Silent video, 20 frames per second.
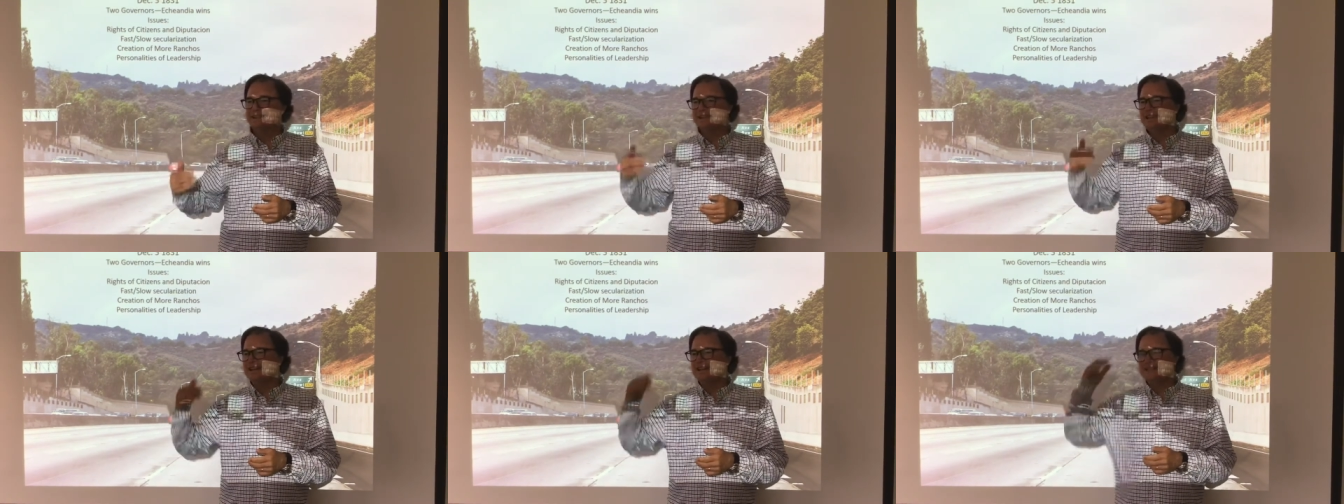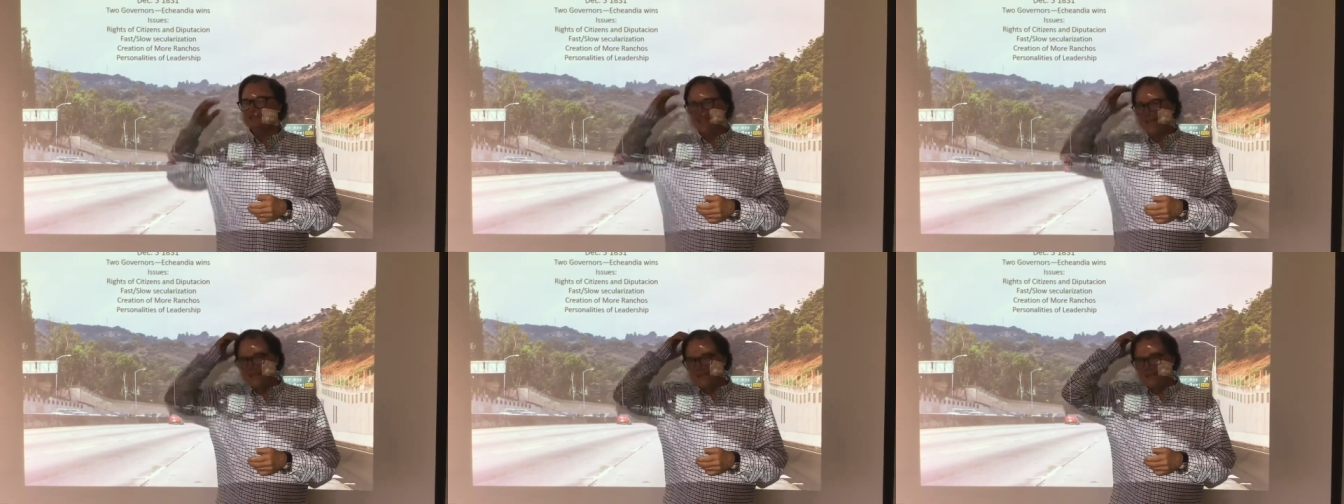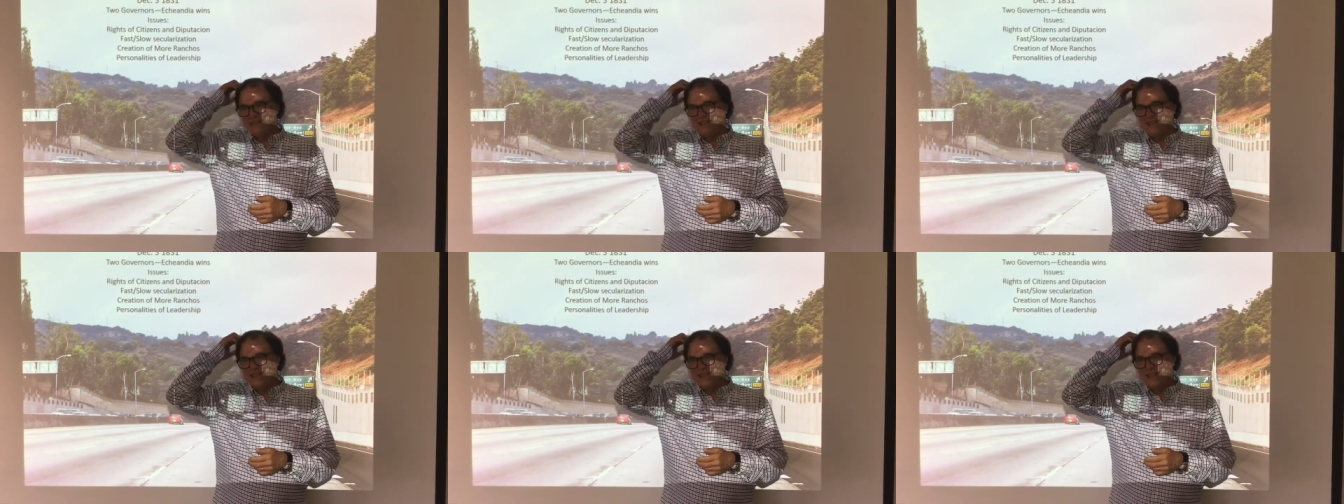Los
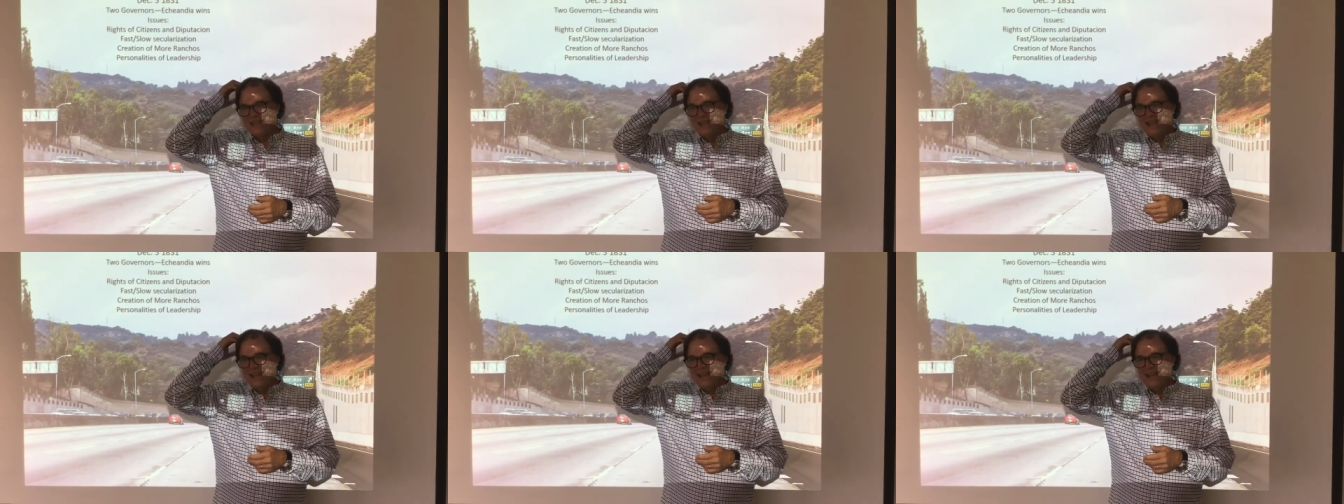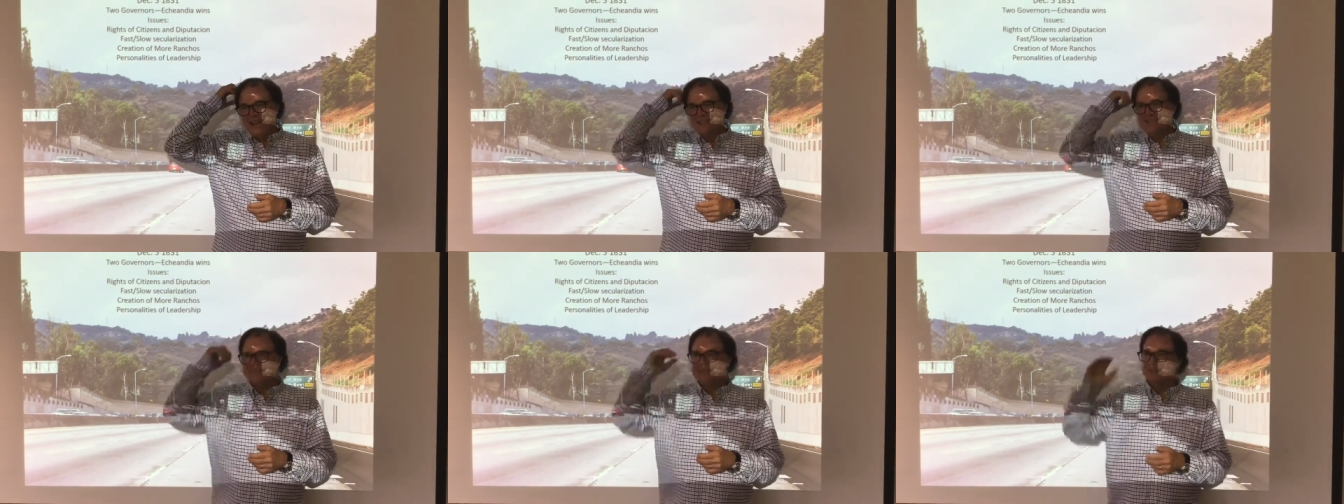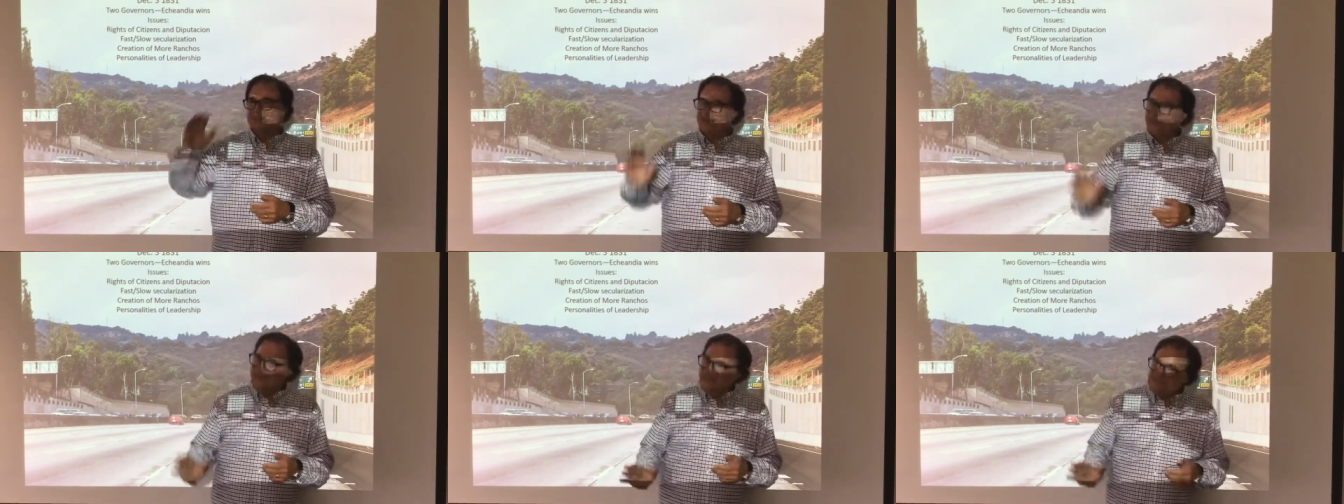Angeles. That's
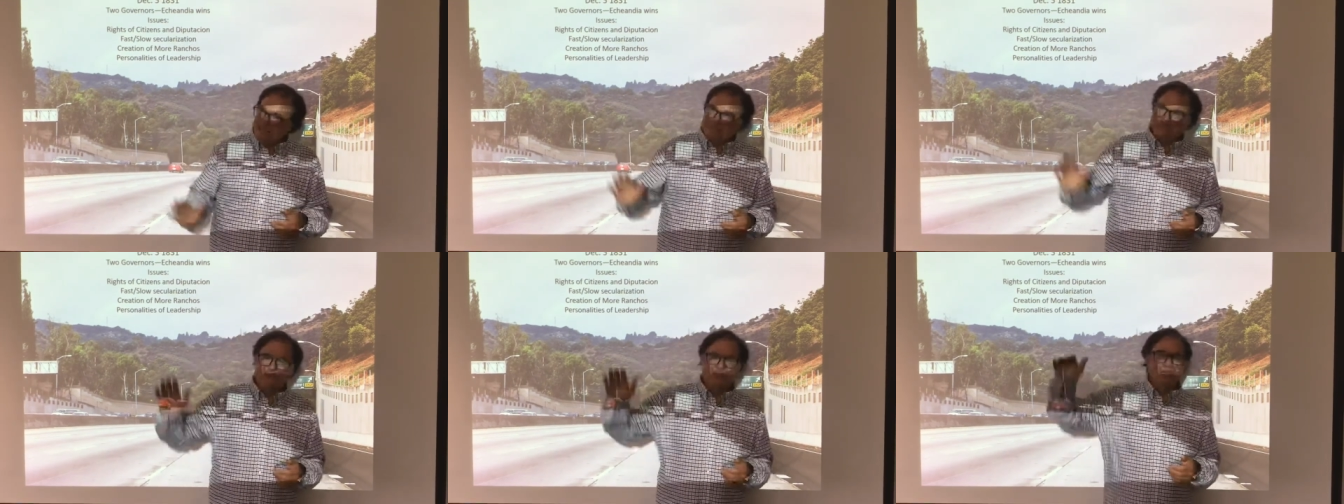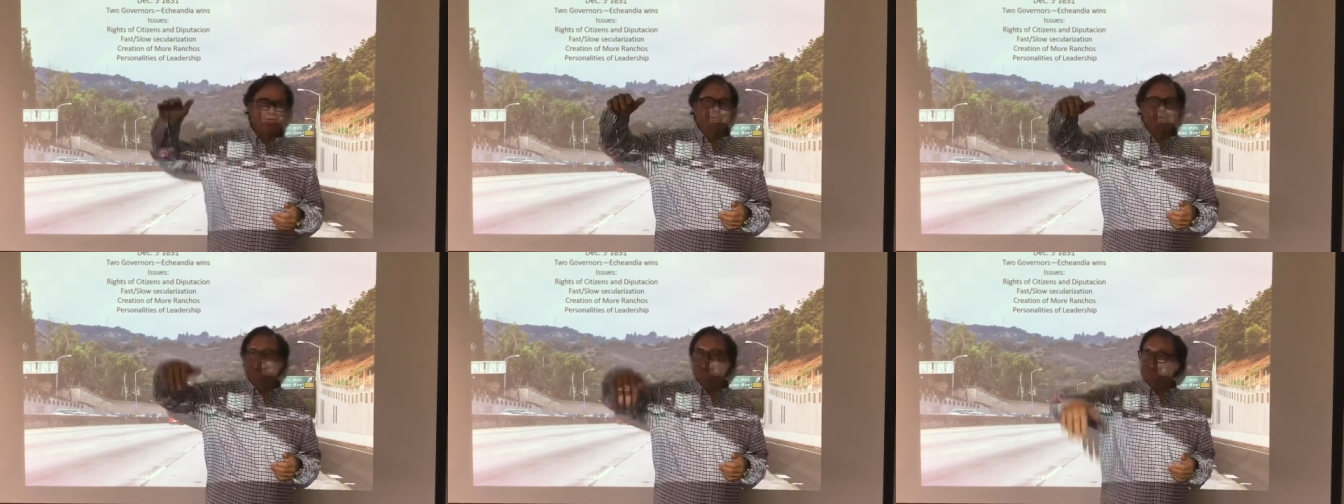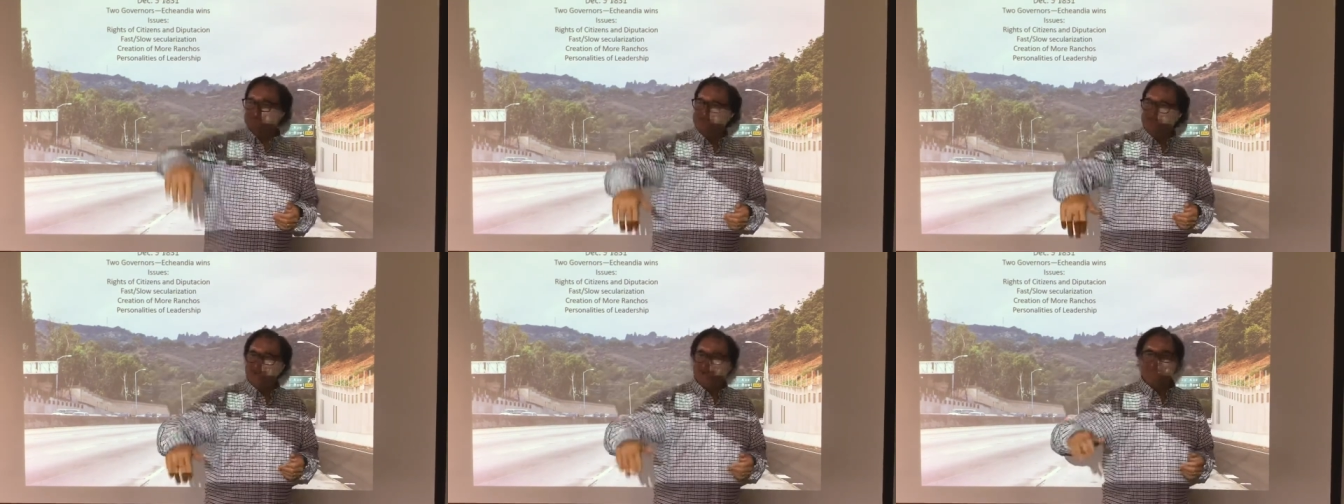the, that's the
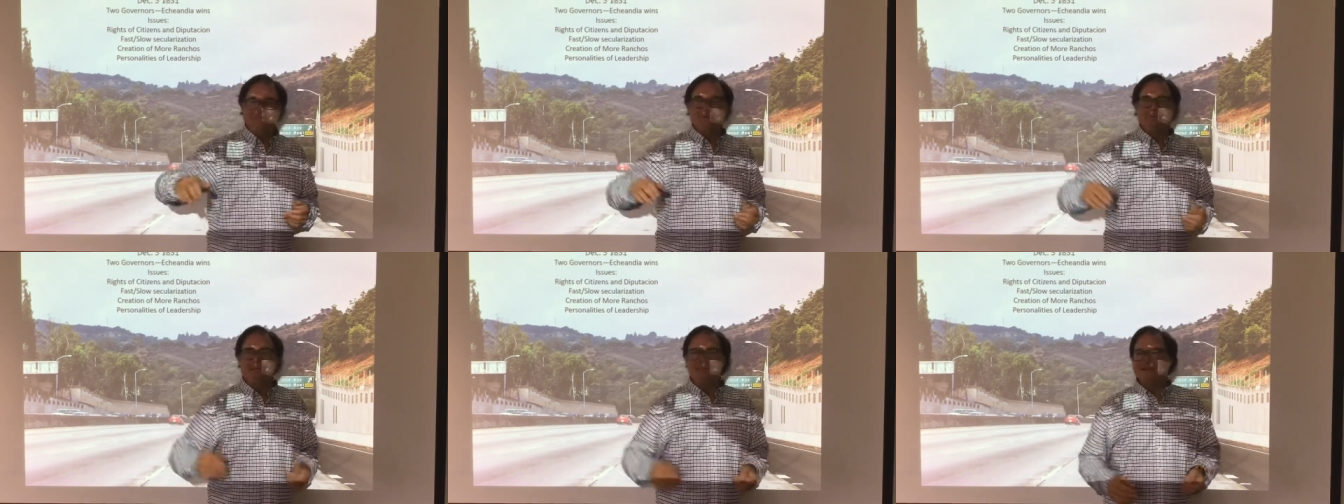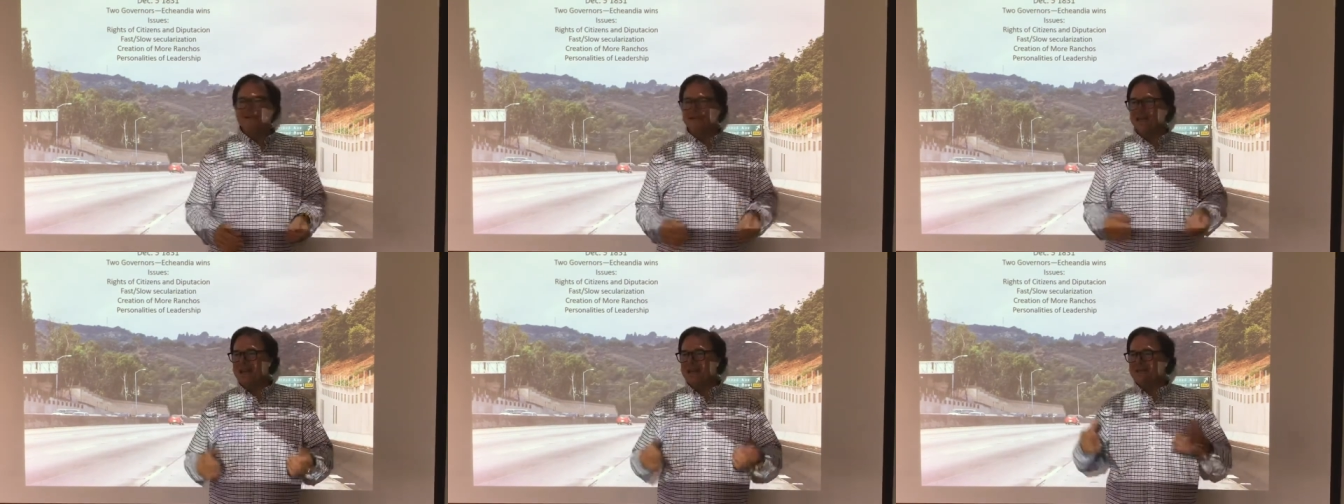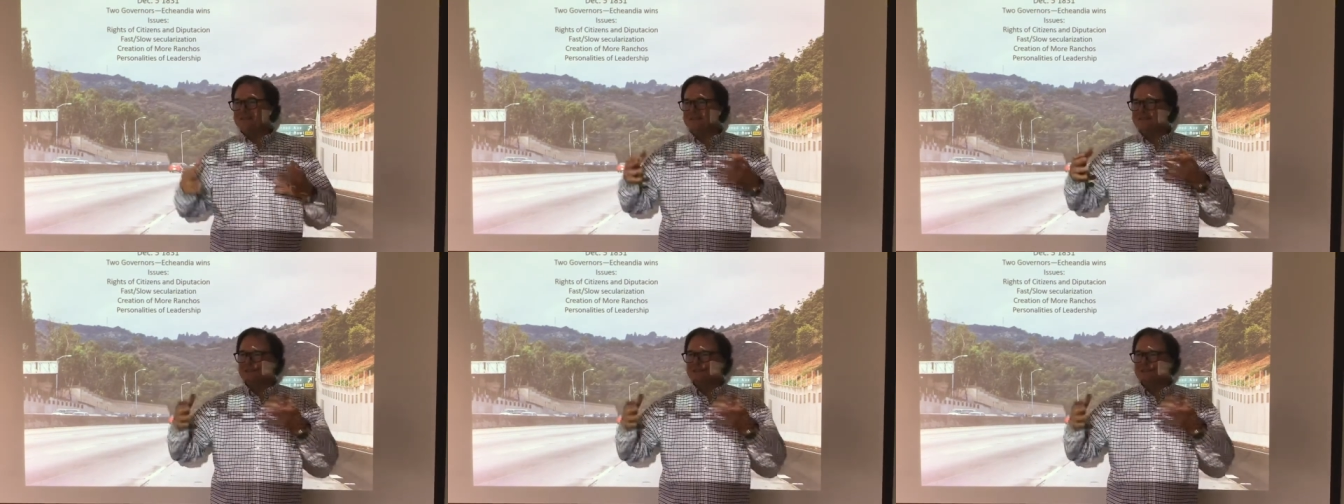route that everybody takes.